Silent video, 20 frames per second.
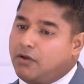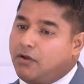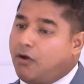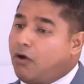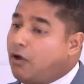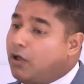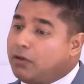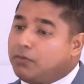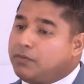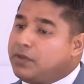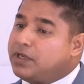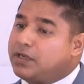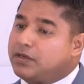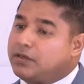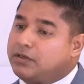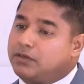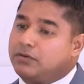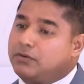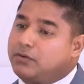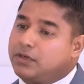All we
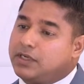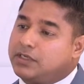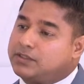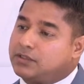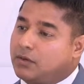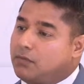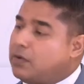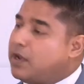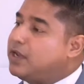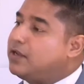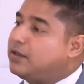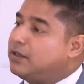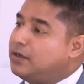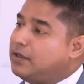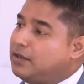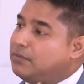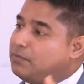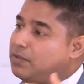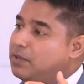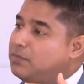can do is
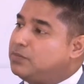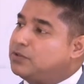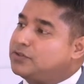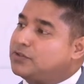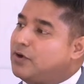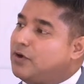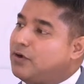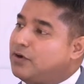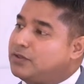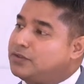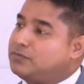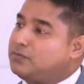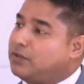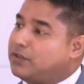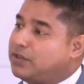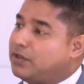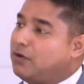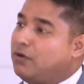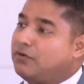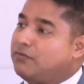awaken in people's hearts
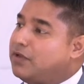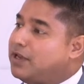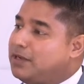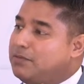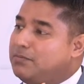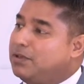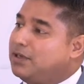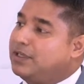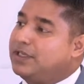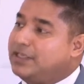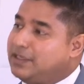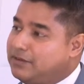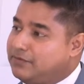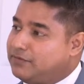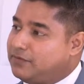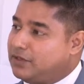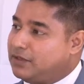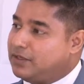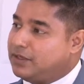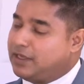what they already believe.
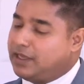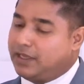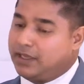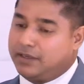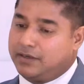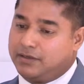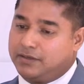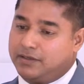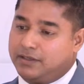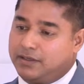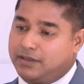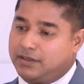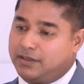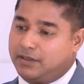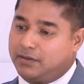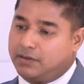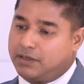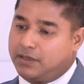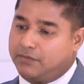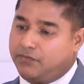And if
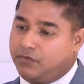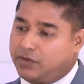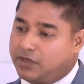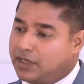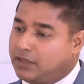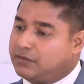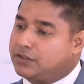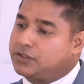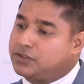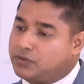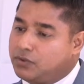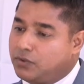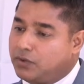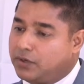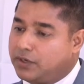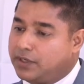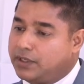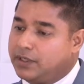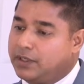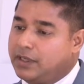you tell the
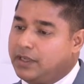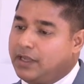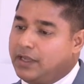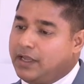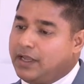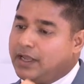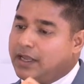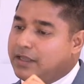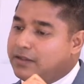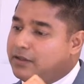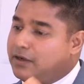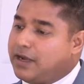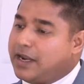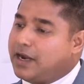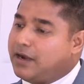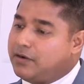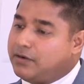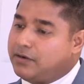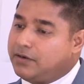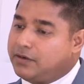story and the
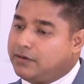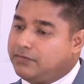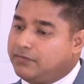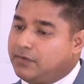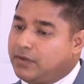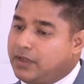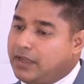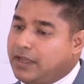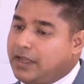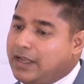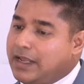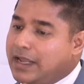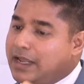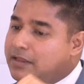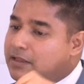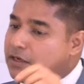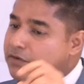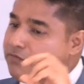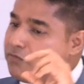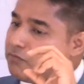narrative,
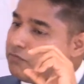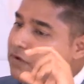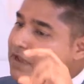and then if you